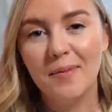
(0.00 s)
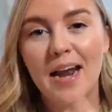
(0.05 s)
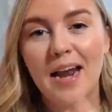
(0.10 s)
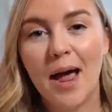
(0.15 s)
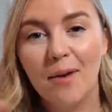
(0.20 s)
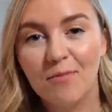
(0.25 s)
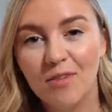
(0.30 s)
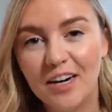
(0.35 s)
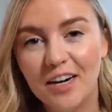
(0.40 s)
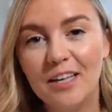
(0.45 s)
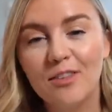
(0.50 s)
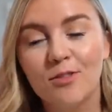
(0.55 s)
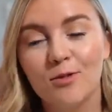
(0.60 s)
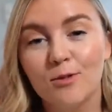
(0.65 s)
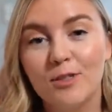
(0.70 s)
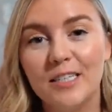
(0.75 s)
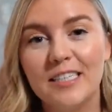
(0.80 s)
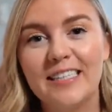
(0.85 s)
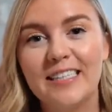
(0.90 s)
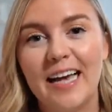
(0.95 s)
but I'm running
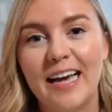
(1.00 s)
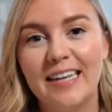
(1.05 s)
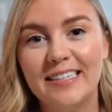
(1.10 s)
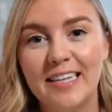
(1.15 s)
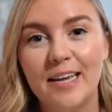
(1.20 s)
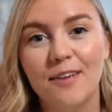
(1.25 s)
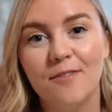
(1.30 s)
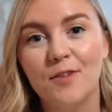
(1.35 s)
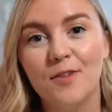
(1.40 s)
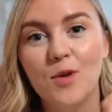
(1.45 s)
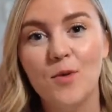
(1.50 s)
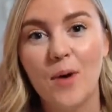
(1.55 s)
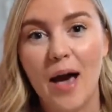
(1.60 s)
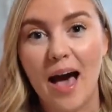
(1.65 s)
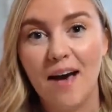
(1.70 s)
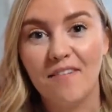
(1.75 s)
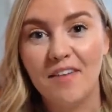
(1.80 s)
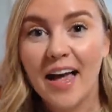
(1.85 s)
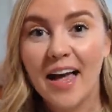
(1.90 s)
through this as if you have